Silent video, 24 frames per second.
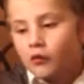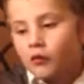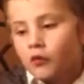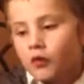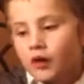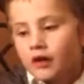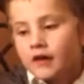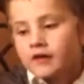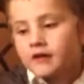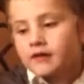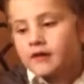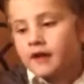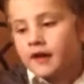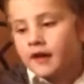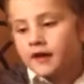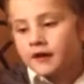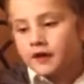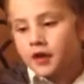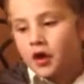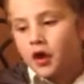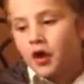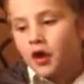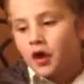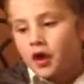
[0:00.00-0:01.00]
One
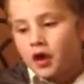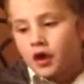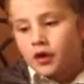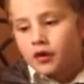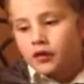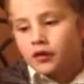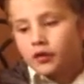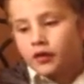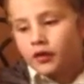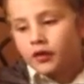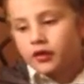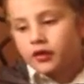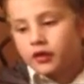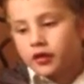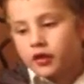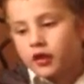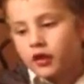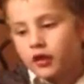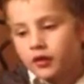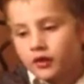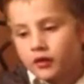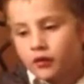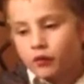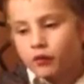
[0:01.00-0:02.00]
day,
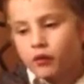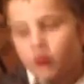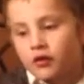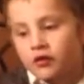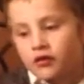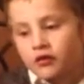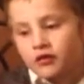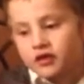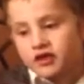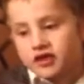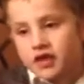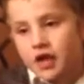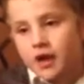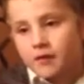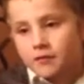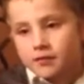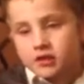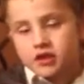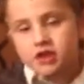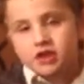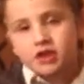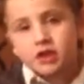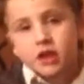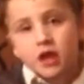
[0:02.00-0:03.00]
it was
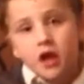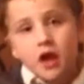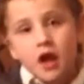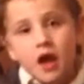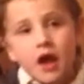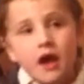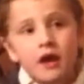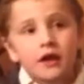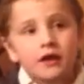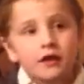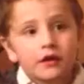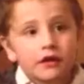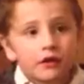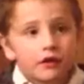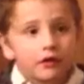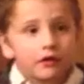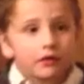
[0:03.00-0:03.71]
Shabbos, and